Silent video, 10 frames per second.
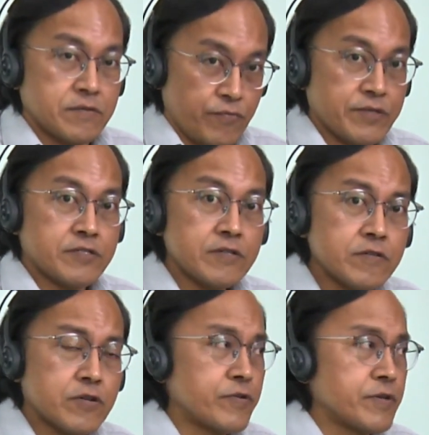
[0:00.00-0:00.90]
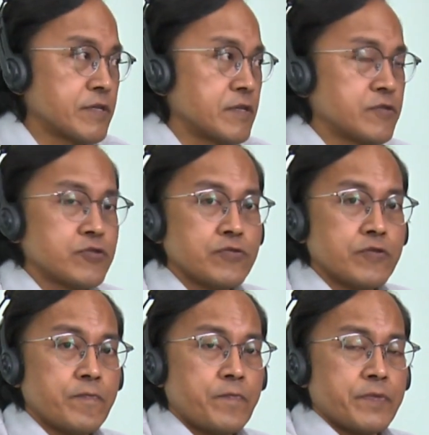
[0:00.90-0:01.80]
we are still going
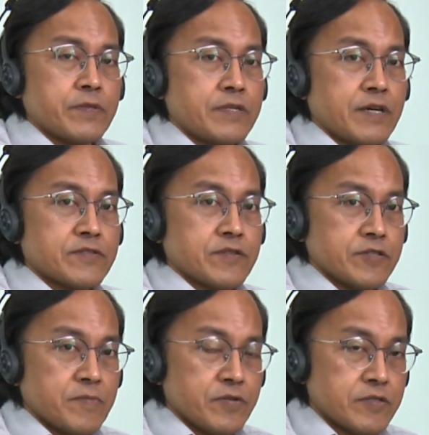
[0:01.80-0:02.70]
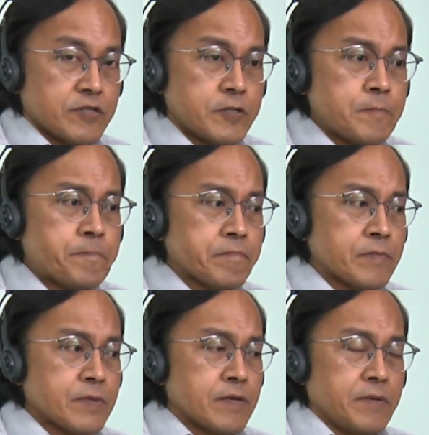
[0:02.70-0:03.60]
into the external monitor,
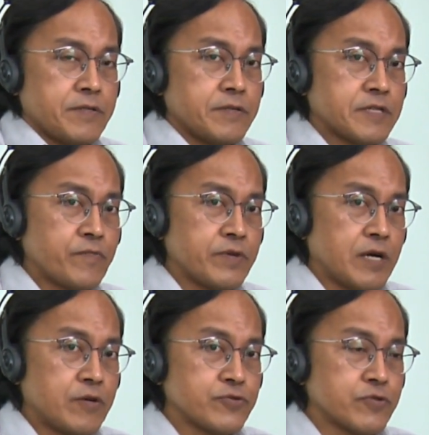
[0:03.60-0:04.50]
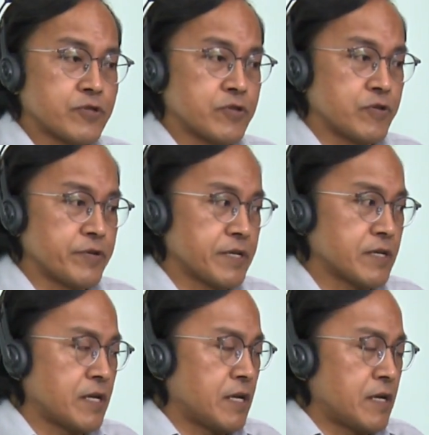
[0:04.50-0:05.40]
but this time we are also going
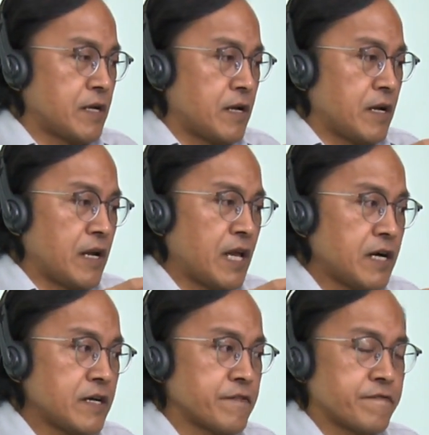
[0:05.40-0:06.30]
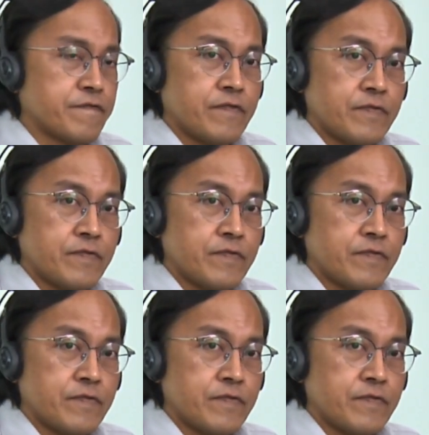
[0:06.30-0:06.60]
live